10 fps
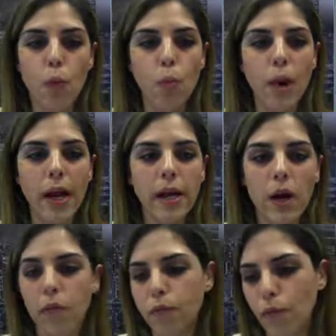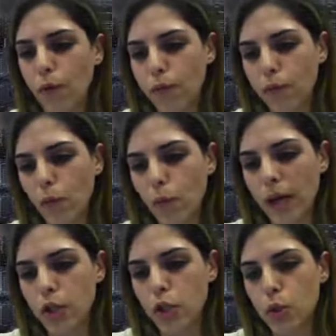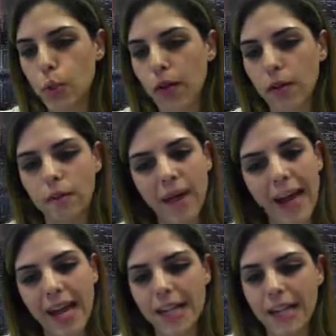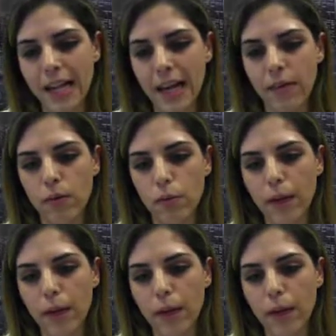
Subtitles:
112.80 level,